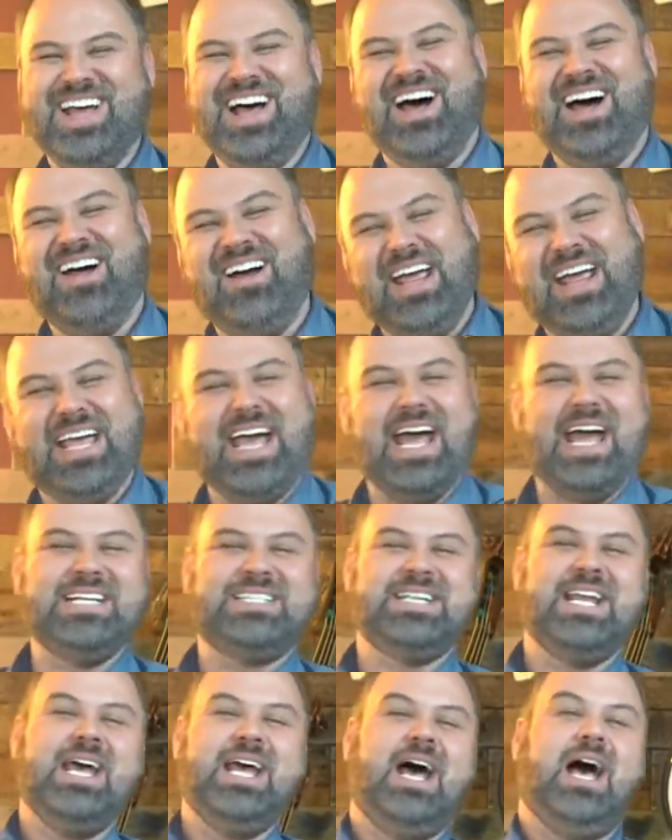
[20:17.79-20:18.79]
All right,
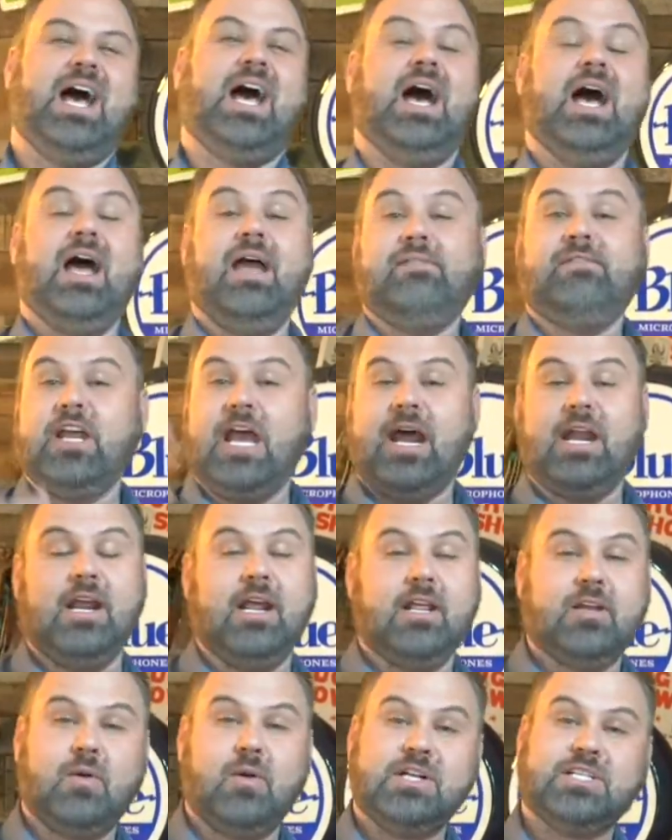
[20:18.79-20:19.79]
guys. If you got any
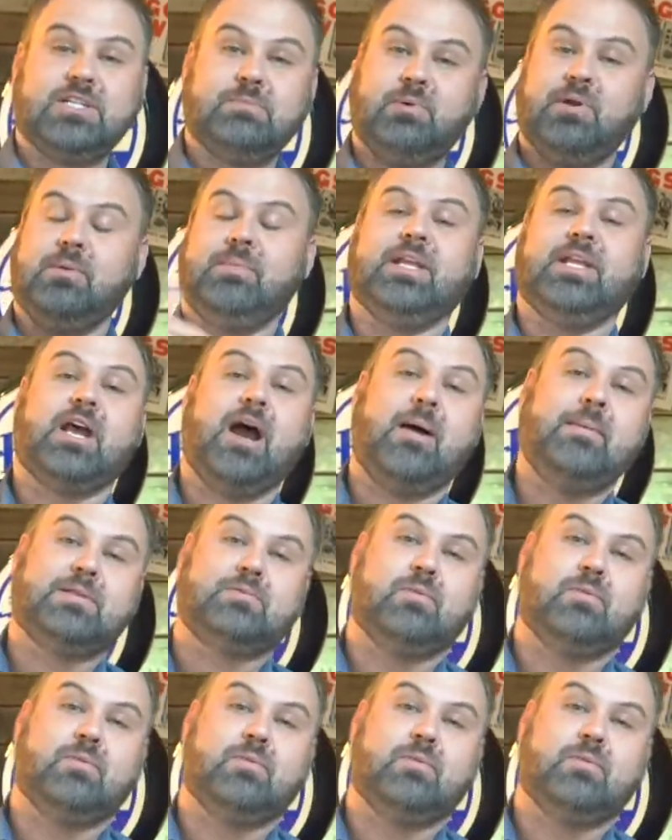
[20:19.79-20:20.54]
other questions, put them in the comments.